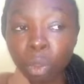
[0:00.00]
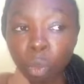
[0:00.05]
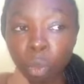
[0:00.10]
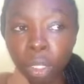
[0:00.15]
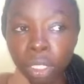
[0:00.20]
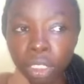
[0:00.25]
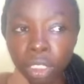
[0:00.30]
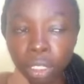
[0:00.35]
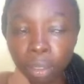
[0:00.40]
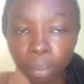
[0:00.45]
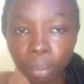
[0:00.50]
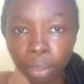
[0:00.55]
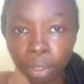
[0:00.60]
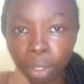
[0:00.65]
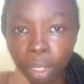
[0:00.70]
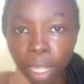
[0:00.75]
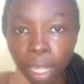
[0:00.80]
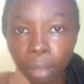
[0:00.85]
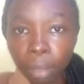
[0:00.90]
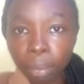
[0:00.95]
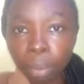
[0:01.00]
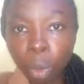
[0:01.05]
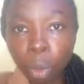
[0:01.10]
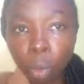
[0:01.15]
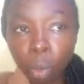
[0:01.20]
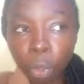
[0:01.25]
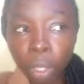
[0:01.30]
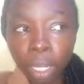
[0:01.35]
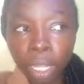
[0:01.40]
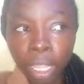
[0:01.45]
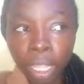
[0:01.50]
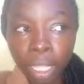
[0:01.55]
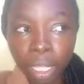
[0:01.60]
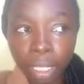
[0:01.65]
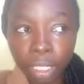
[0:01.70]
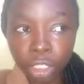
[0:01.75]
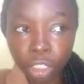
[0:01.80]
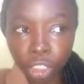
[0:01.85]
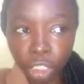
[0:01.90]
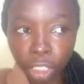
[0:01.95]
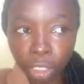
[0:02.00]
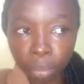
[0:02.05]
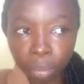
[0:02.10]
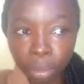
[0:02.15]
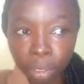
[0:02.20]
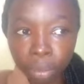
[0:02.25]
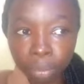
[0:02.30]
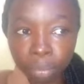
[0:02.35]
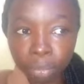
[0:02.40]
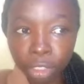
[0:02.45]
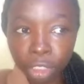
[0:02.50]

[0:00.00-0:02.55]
When she broke up with JB,